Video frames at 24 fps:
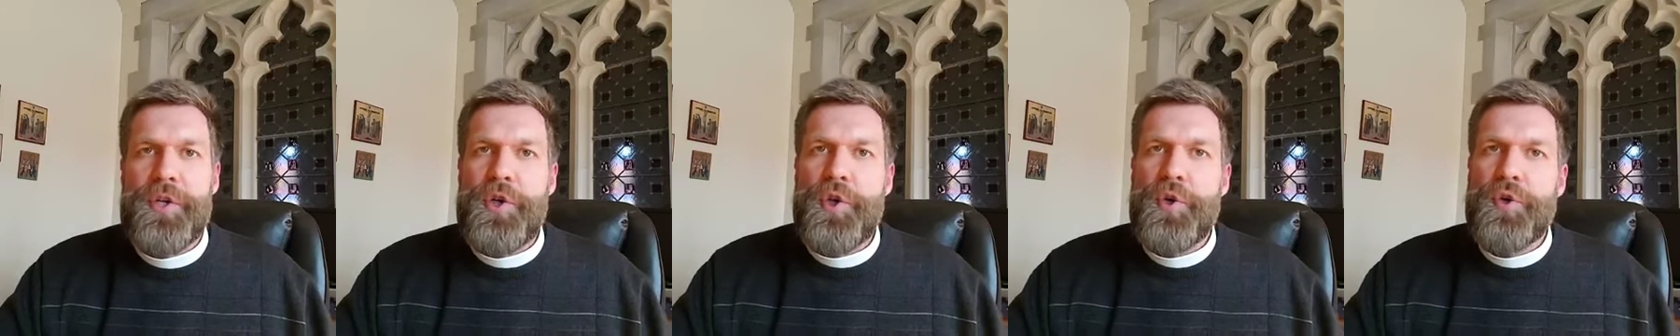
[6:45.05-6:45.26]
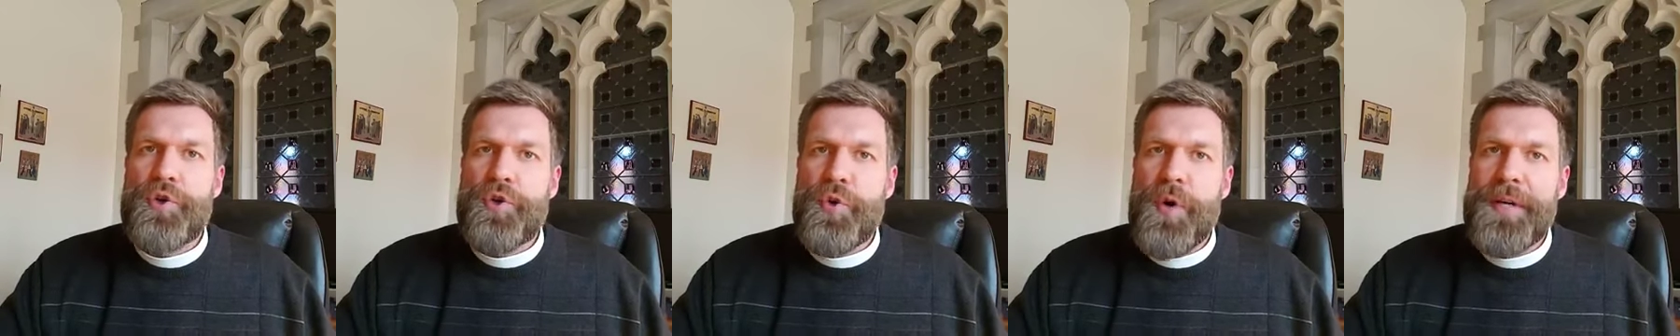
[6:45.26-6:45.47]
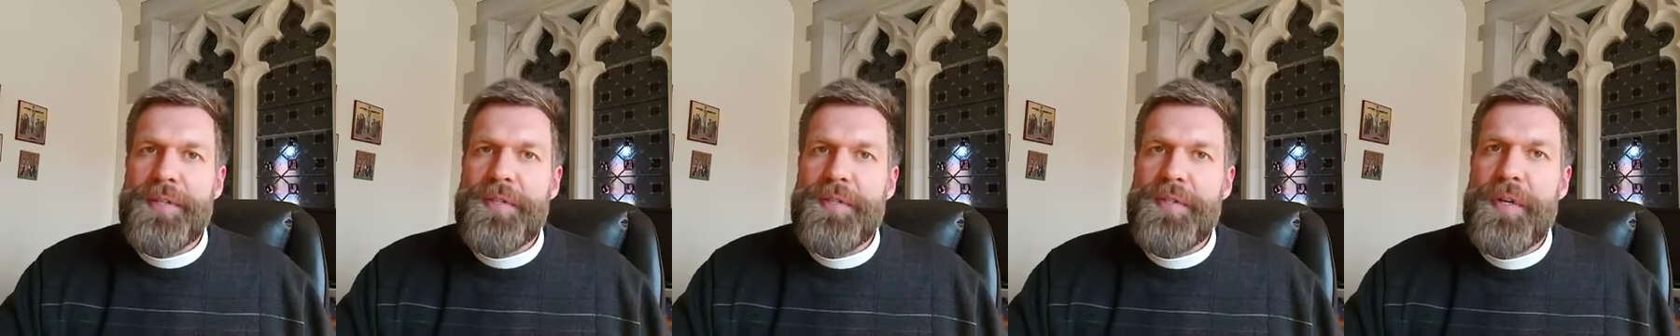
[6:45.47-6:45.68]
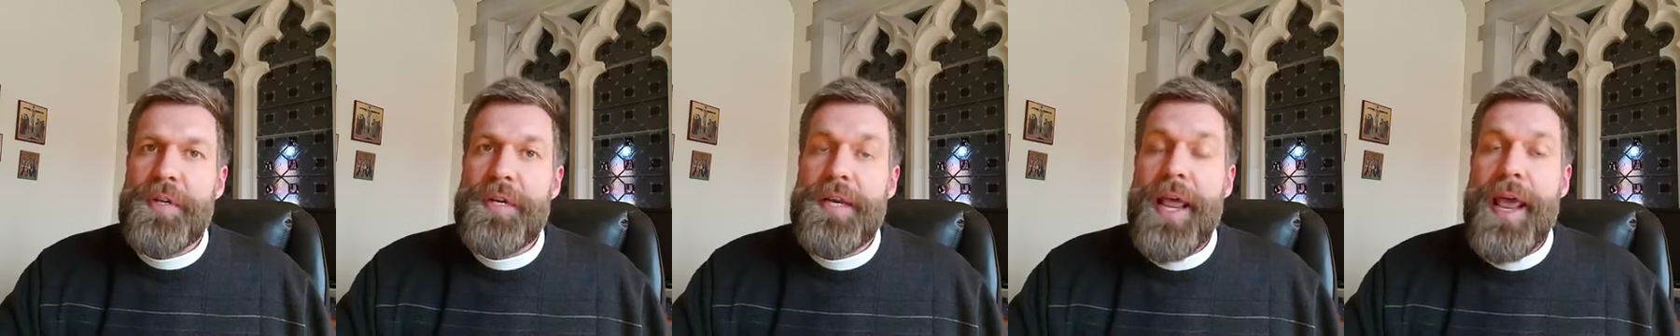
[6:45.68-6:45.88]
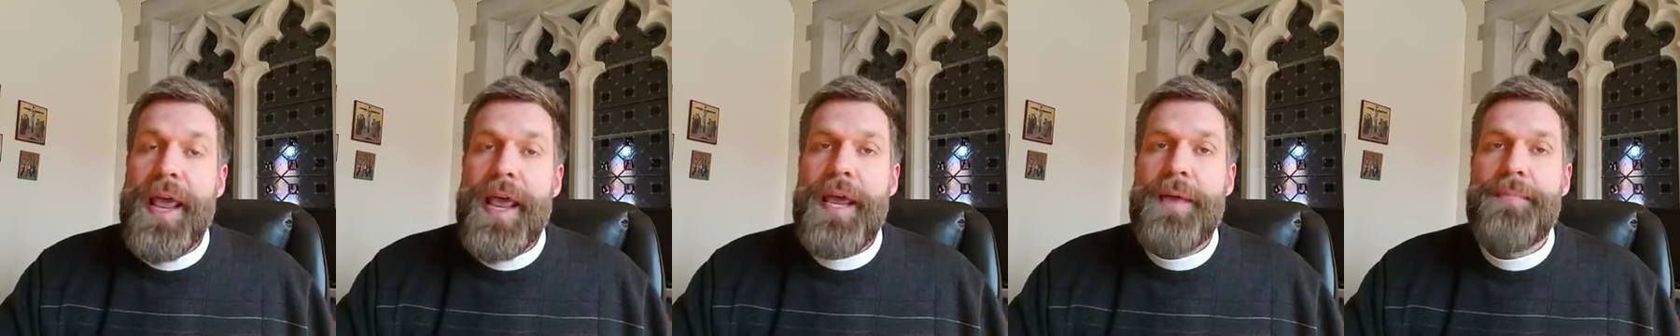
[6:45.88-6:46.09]
Do you trust the
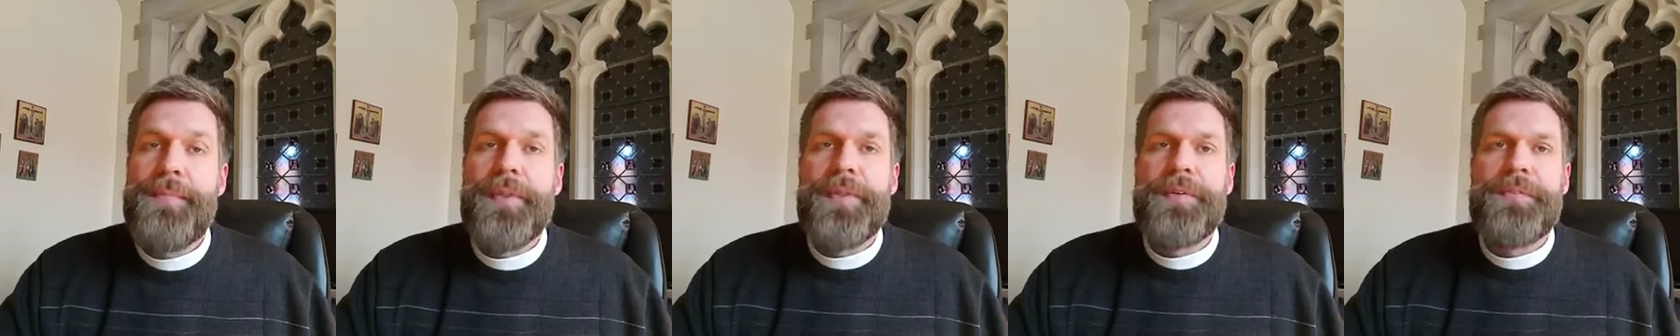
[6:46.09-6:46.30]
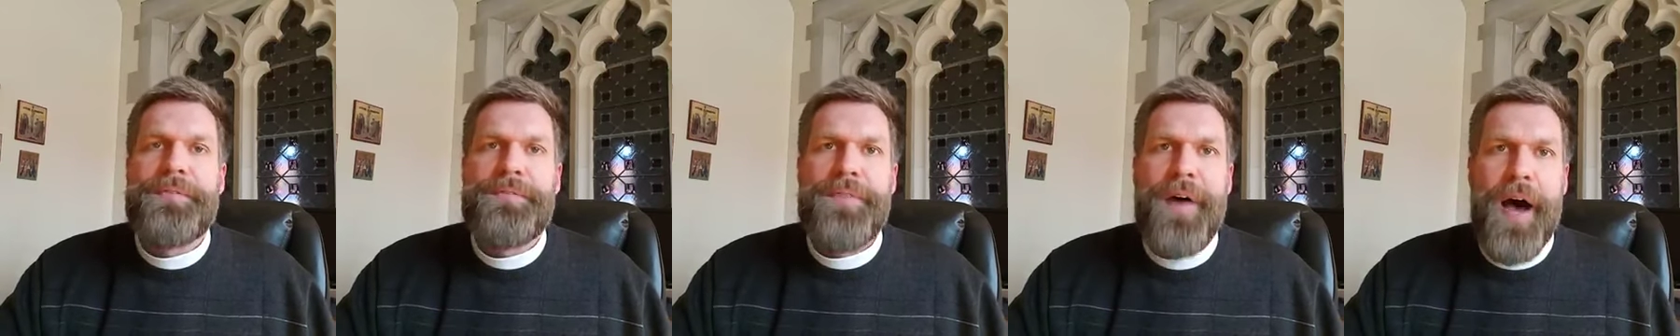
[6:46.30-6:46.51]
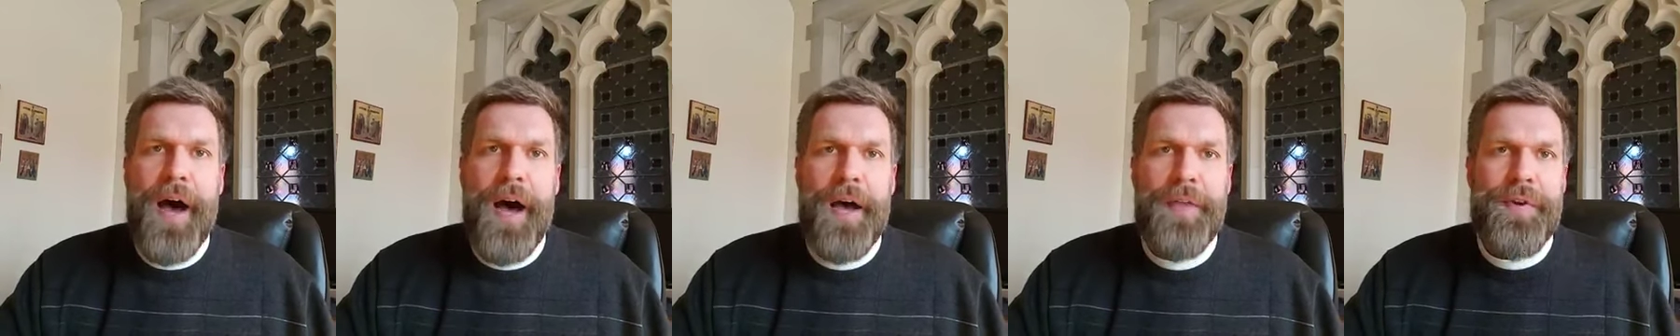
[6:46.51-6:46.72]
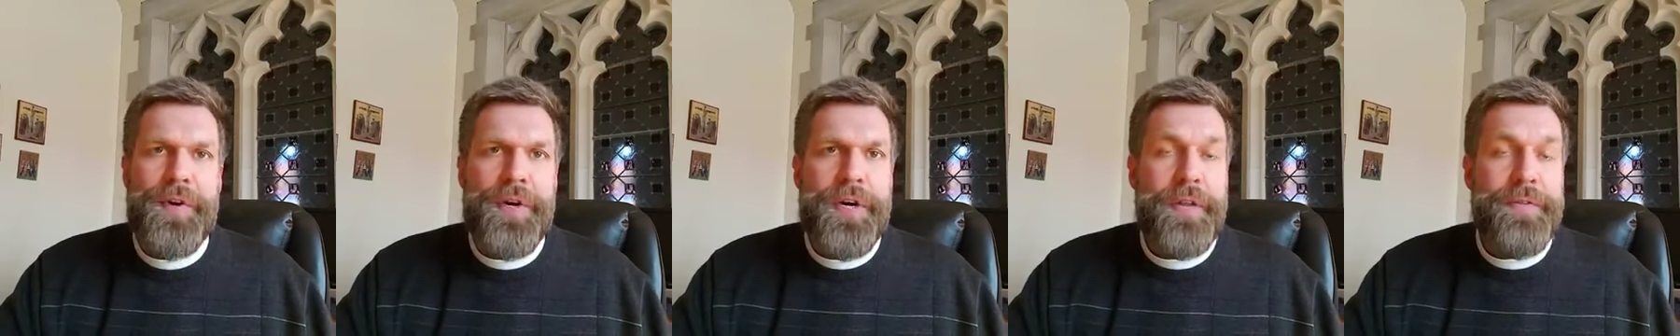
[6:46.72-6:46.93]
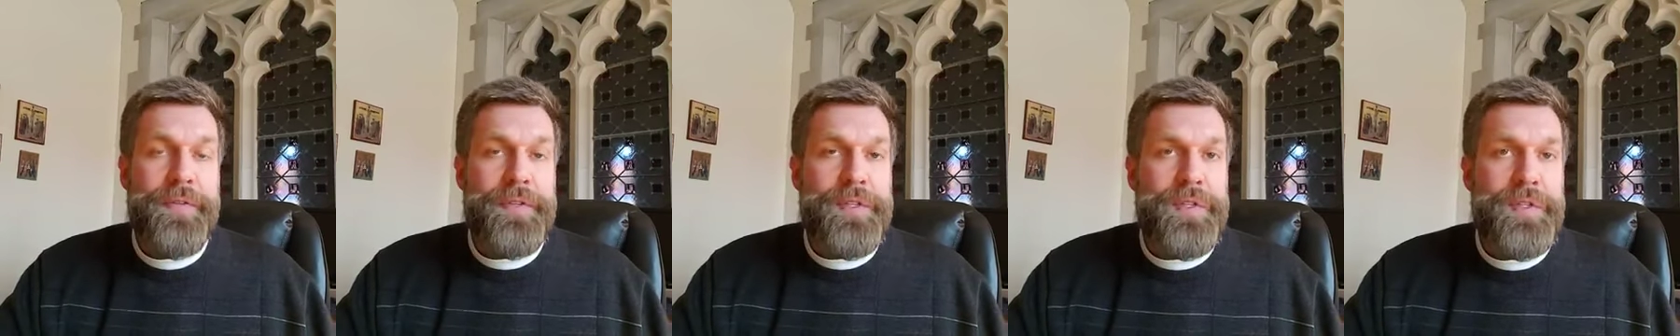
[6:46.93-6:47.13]
name of the Father
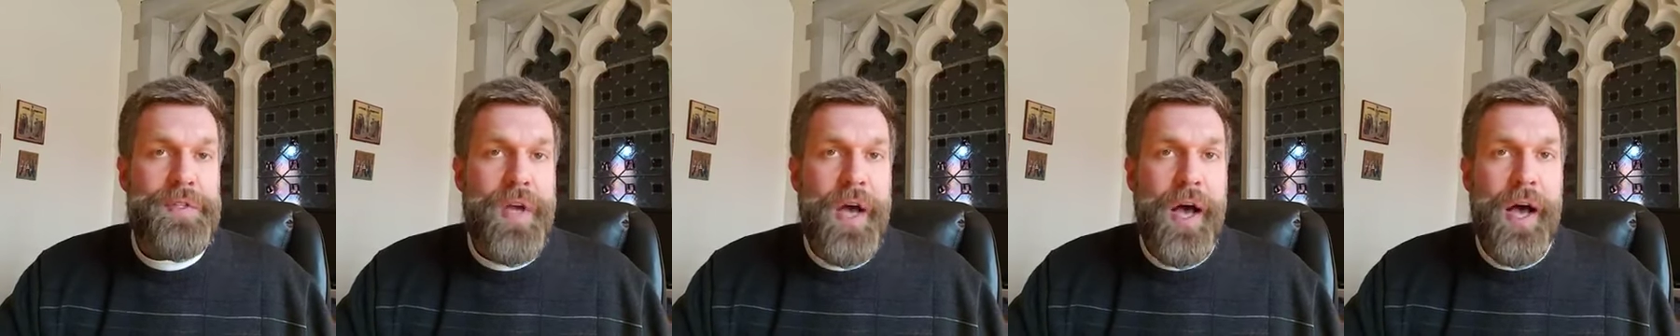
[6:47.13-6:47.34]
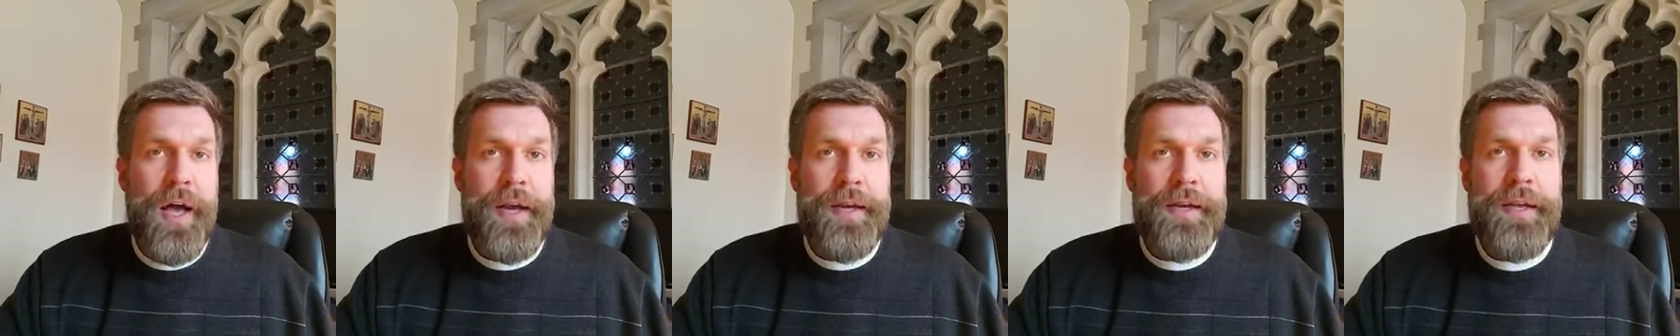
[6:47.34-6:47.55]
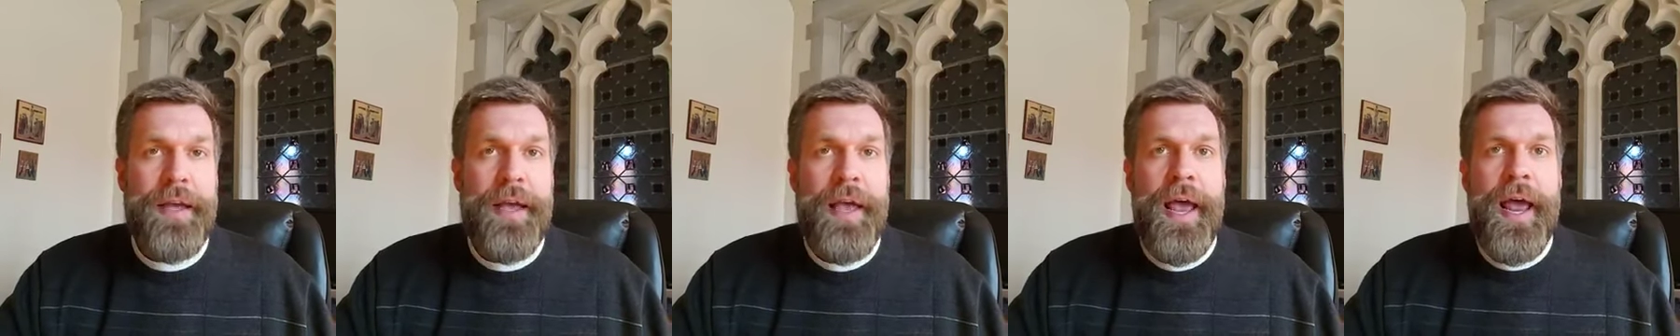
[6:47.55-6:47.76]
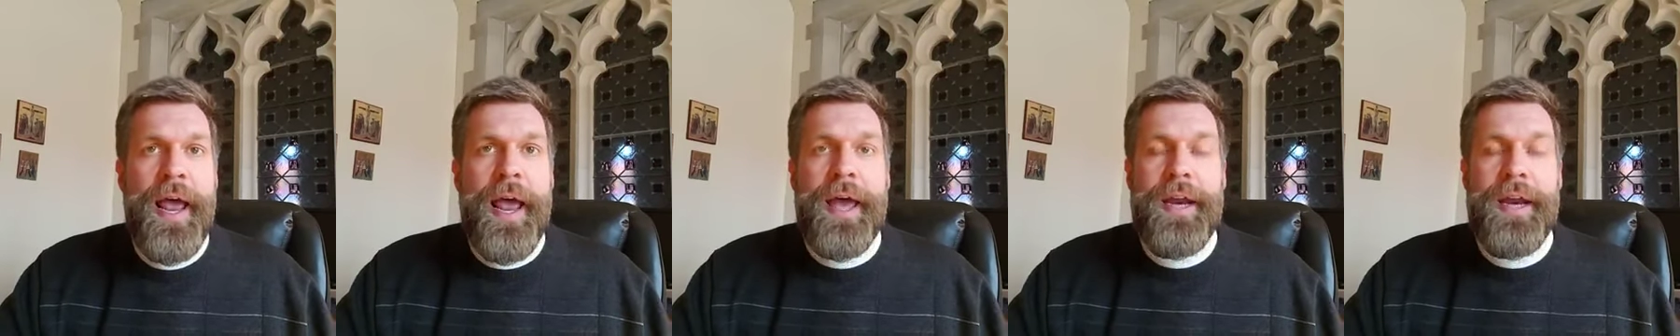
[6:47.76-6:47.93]
and of the Son